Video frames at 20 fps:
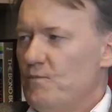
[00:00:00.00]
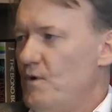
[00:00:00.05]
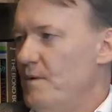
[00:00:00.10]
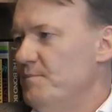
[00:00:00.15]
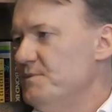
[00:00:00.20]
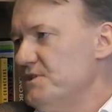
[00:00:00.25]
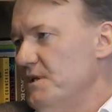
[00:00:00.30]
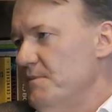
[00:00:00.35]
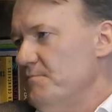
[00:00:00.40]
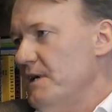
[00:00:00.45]

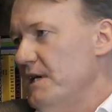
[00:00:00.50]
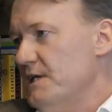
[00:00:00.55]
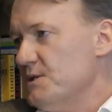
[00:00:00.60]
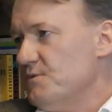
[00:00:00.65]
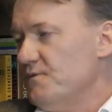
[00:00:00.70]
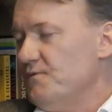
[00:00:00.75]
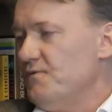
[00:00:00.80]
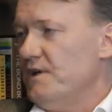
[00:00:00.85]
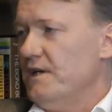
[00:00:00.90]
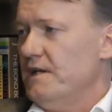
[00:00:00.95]
1%
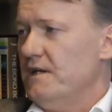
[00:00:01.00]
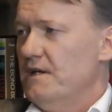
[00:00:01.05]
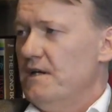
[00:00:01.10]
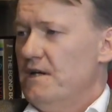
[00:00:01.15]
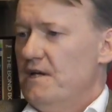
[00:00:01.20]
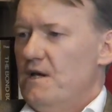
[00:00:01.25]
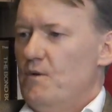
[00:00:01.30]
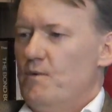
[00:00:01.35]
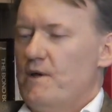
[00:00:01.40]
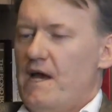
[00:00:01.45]
management fee,
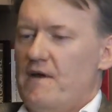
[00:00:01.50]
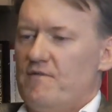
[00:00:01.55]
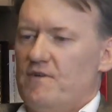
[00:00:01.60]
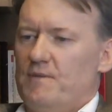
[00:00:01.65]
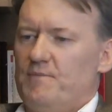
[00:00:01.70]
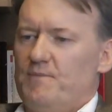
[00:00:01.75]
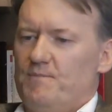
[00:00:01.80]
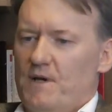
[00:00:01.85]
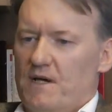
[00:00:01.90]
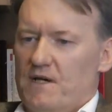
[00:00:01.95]
and we have
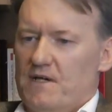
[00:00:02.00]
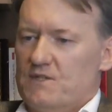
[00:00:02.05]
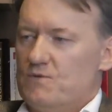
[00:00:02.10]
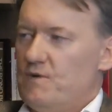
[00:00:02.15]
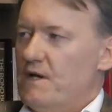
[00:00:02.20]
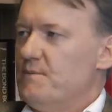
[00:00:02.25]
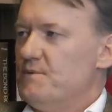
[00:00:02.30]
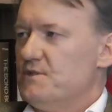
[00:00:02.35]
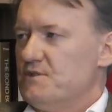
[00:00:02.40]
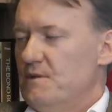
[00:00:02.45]
a
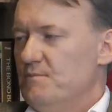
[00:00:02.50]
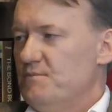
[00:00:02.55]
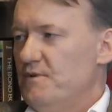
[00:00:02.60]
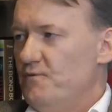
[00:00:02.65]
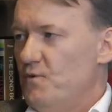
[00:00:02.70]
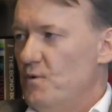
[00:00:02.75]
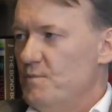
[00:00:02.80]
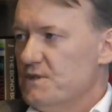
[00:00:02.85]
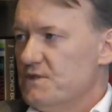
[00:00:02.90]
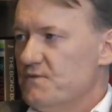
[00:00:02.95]
20%
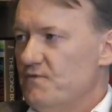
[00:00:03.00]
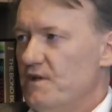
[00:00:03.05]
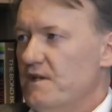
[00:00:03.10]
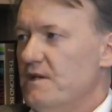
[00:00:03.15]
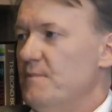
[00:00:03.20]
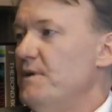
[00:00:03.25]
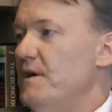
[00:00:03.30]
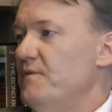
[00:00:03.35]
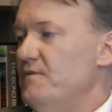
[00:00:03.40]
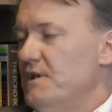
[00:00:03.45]
performance
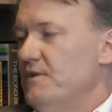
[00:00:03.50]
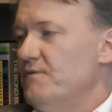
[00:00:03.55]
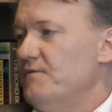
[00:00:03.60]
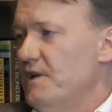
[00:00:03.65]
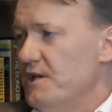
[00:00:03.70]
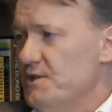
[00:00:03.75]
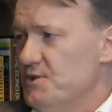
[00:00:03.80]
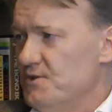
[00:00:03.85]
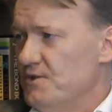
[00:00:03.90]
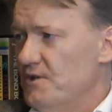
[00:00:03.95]
fee above an
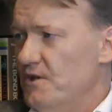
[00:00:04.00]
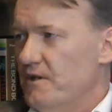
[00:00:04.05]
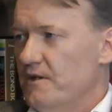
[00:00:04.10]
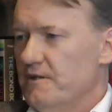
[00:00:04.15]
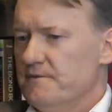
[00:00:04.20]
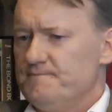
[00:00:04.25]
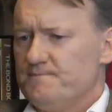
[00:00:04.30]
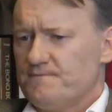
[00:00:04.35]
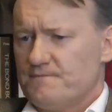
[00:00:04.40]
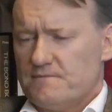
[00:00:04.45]
inflation
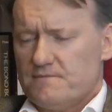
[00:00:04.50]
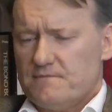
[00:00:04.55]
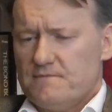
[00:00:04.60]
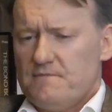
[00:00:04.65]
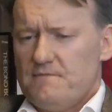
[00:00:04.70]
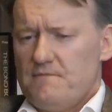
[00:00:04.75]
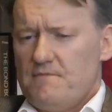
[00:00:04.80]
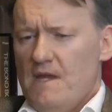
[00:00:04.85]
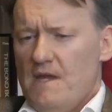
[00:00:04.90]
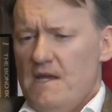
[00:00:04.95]
hurdle.
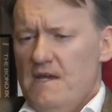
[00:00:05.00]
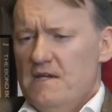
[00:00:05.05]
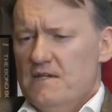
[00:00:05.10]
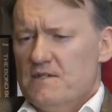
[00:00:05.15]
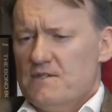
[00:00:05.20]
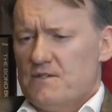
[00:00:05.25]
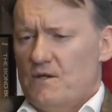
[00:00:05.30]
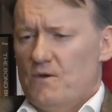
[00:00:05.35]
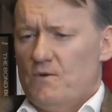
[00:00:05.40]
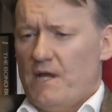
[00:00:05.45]

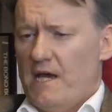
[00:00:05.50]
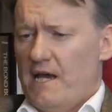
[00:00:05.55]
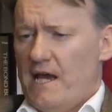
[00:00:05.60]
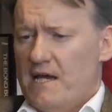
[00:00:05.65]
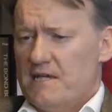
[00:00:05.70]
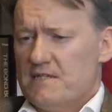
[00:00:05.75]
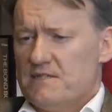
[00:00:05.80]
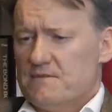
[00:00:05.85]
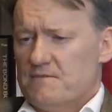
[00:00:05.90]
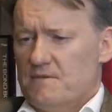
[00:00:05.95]
So
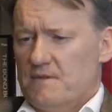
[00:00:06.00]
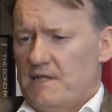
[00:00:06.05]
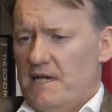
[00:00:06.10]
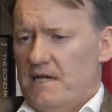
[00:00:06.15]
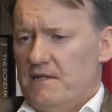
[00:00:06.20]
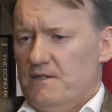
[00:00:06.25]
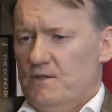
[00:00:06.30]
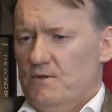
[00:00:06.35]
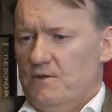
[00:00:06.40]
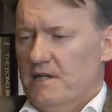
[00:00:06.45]

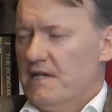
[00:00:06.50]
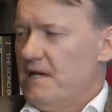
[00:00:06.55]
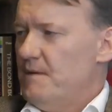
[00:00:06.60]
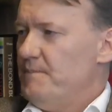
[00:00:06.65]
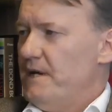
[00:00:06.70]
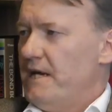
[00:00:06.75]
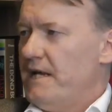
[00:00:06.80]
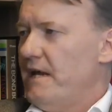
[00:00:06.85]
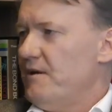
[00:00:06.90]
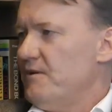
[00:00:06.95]
that you can get
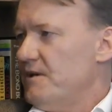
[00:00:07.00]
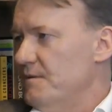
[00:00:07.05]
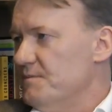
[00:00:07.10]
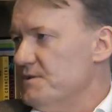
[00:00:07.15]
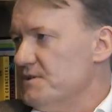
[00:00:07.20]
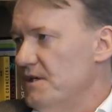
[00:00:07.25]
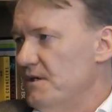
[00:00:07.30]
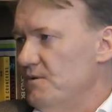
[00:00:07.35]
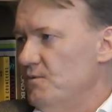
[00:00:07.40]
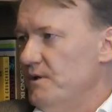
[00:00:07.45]
bad
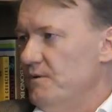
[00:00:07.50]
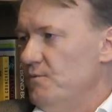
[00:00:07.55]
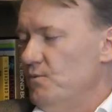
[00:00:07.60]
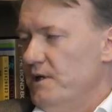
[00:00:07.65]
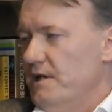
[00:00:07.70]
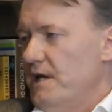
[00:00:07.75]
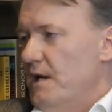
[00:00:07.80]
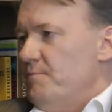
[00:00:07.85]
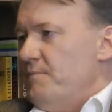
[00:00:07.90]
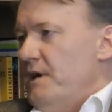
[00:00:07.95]
outcomes there.
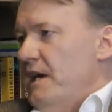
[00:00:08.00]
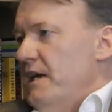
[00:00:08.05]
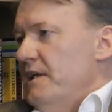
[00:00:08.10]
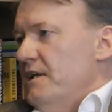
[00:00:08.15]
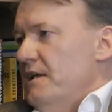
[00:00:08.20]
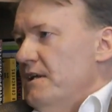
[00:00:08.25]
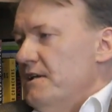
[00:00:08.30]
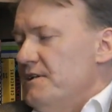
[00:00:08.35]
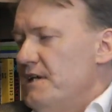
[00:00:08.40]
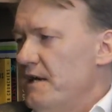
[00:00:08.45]
We get
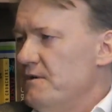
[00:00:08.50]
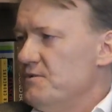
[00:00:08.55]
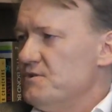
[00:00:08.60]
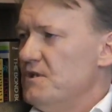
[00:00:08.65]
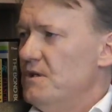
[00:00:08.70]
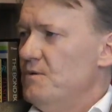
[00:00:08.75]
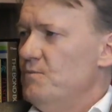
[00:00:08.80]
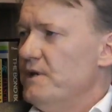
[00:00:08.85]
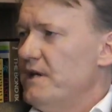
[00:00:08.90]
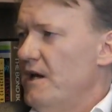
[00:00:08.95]
paid in a
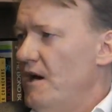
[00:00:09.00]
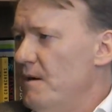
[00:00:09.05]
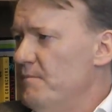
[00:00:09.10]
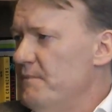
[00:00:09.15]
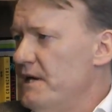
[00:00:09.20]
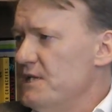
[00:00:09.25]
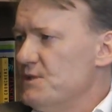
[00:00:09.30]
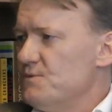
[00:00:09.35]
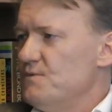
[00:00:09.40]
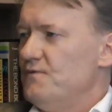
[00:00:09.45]
downturn. We get our
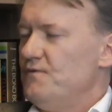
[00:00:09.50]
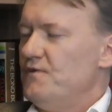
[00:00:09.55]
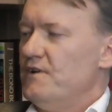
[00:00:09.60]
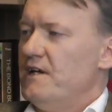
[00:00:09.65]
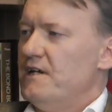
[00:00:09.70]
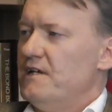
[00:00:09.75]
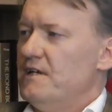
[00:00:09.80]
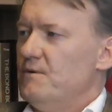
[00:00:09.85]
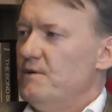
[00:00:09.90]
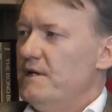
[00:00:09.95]
management fee
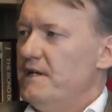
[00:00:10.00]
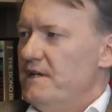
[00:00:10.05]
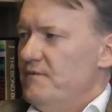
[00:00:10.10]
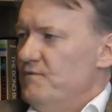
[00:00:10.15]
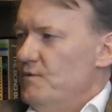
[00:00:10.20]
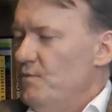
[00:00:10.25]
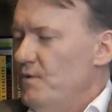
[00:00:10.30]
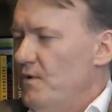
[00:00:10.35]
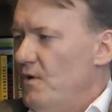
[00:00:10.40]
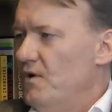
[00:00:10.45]
anyway,
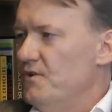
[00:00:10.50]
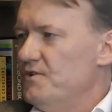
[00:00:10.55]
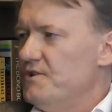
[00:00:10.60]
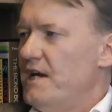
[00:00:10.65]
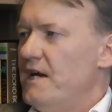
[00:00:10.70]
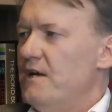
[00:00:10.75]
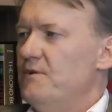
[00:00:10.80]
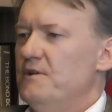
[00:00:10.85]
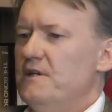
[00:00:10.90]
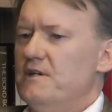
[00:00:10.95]
even on
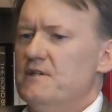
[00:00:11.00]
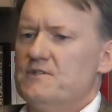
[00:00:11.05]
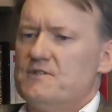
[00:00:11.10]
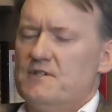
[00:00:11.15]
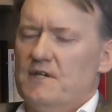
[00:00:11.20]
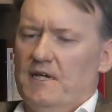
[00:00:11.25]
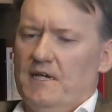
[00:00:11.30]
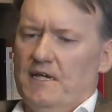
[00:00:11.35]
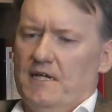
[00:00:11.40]
down years.